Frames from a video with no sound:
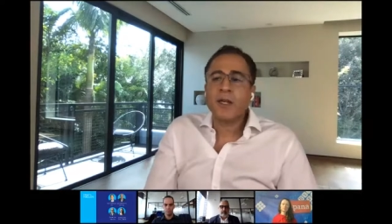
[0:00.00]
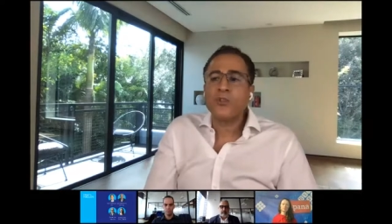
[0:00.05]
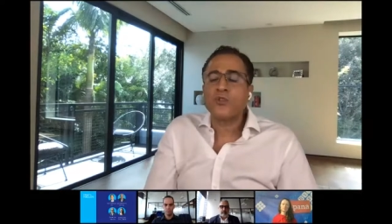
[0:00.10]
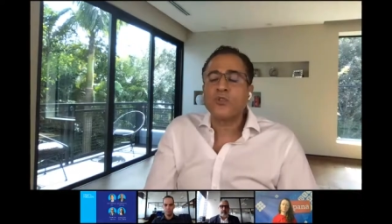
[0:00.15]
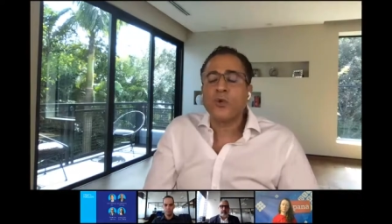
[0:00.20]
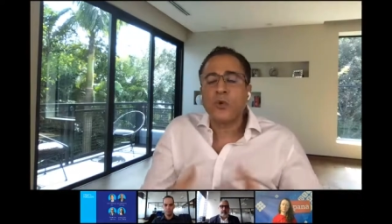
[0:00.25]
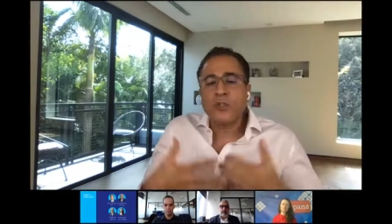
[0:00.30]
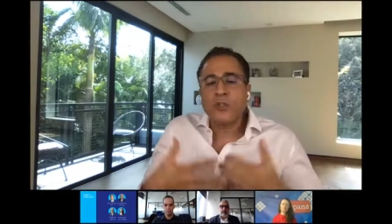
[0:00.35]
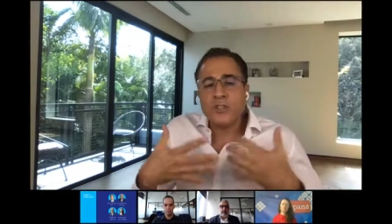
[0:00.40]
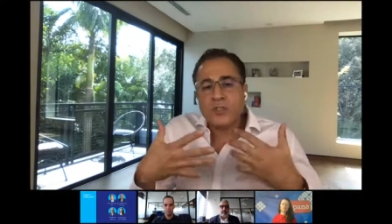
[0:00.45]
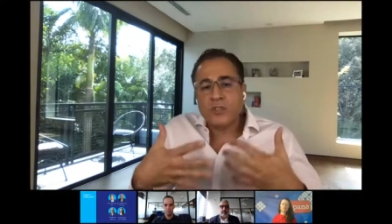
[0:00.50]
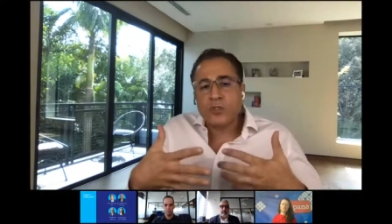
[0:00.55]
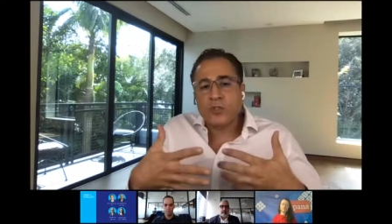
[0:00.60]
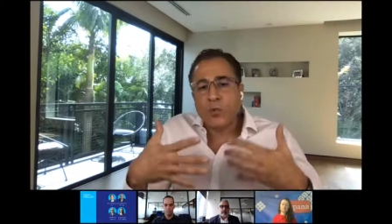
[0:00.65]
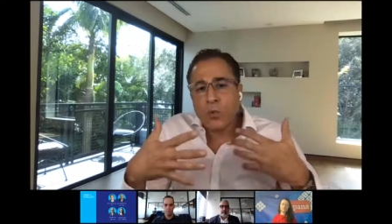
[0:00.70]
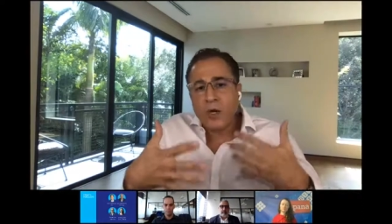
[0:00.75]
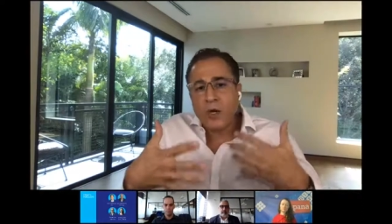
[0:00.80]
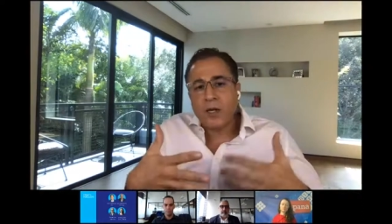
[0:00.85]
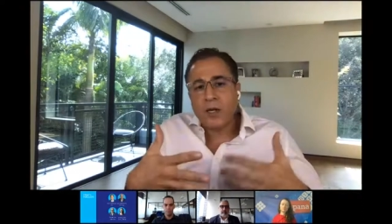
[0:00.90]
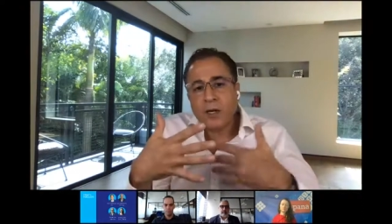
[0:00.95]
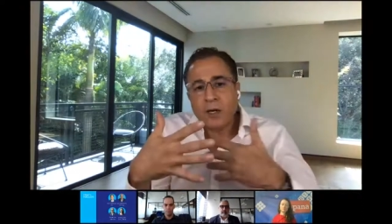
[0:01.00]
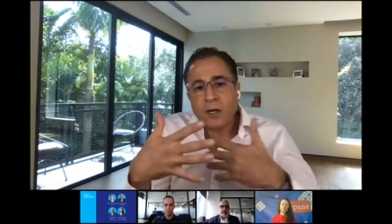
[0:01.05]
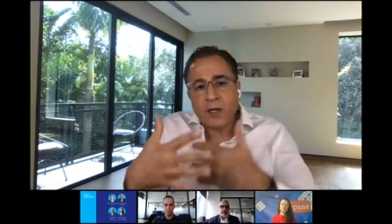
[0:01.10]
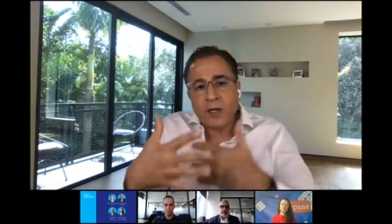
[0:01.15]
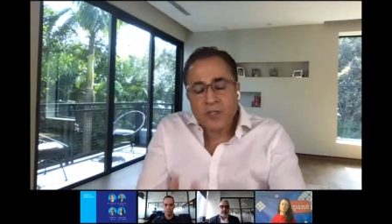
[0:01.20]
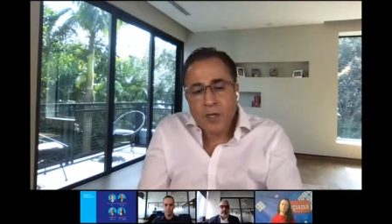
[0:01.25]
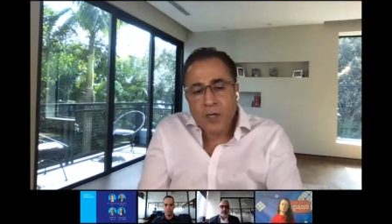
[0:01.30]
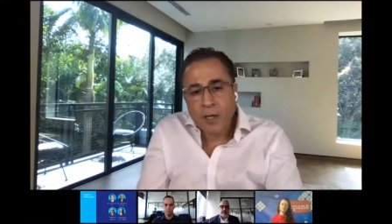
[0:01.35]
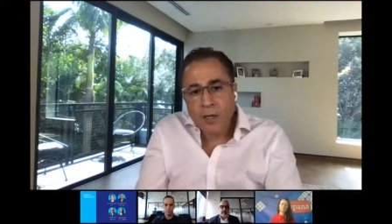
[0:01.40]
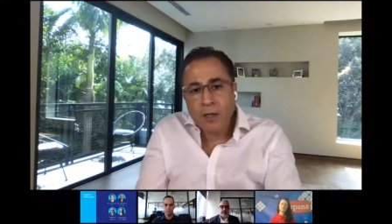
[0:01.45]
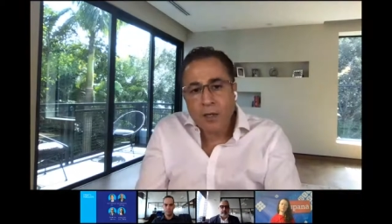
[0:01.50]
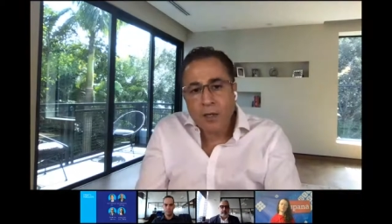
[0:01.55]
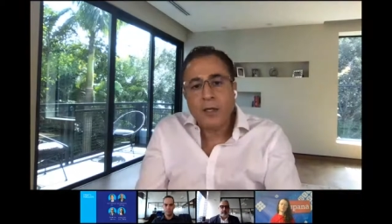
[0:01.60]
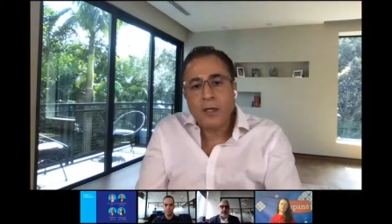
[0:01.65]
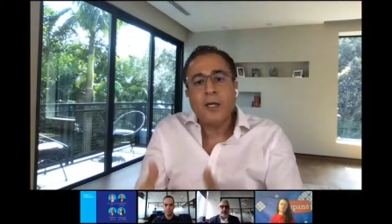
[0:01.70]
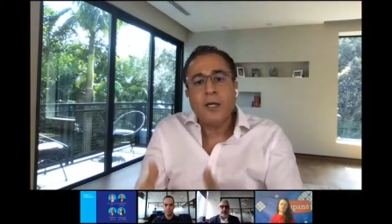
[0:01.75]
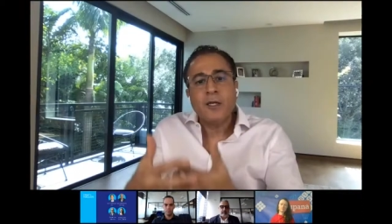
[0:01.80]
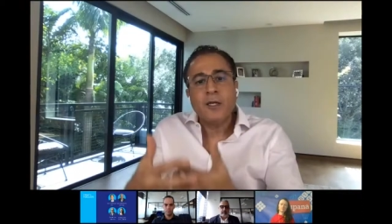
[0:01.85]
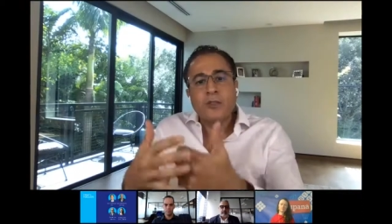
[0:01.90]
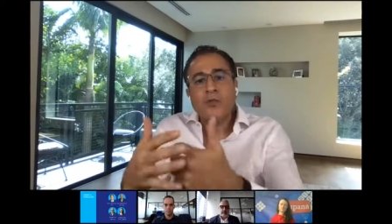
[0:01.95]
And so this is the win in our sale
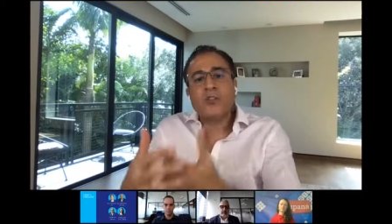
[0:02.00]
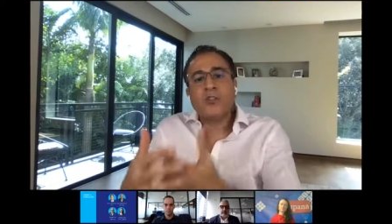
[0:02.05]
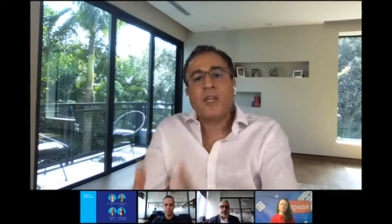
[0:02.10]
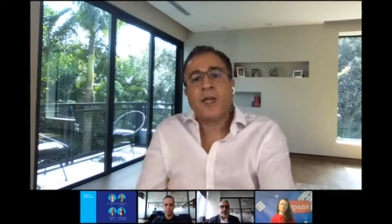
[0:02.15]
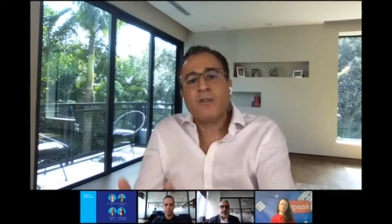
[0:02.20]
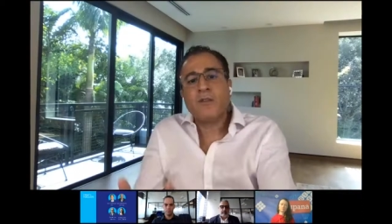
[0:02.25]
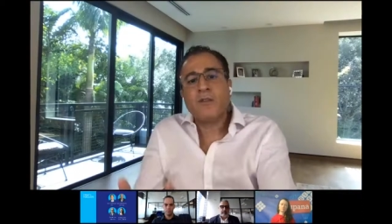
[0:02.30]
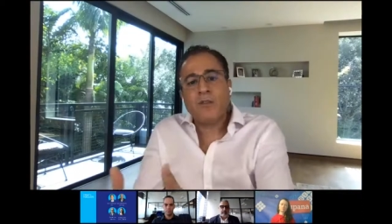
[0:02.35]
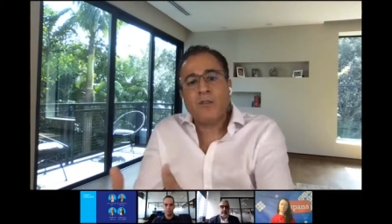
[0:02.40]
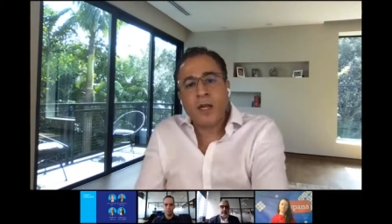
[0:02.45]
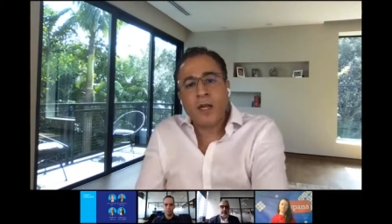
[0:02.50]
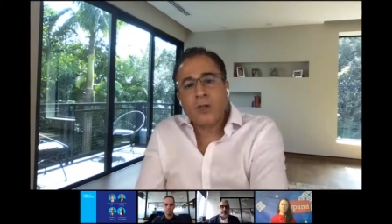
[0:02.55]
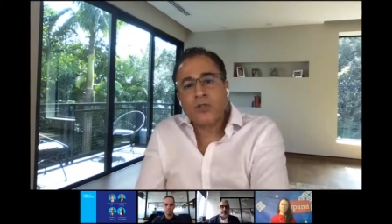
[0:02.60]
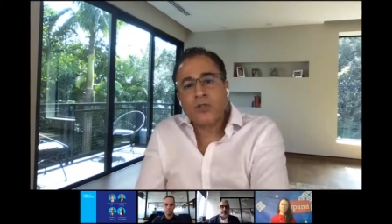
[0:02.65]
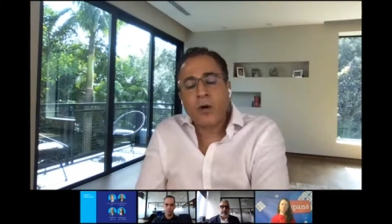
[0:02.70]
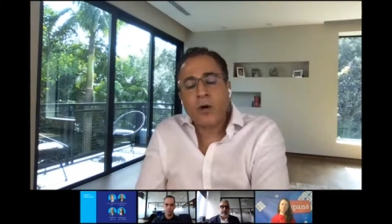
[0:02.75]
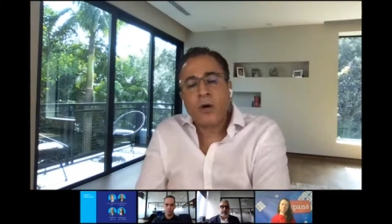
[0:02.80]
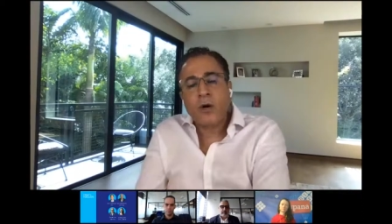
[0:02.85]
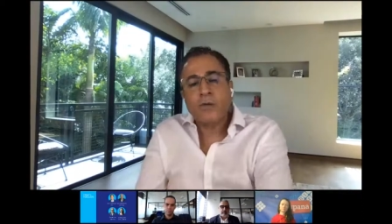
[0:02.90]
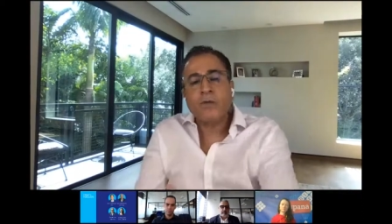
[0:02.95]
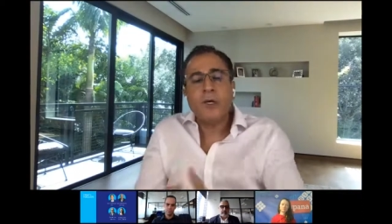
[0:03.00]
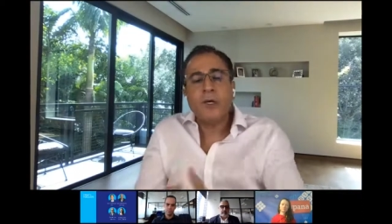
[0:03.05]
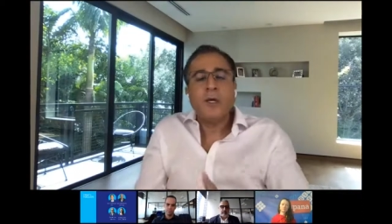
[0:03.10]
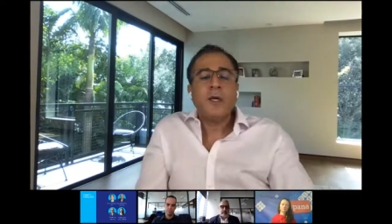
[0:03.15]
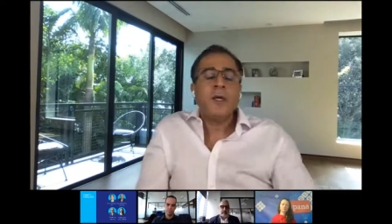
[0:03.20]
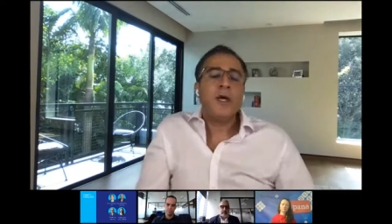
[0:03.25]
to take advantage of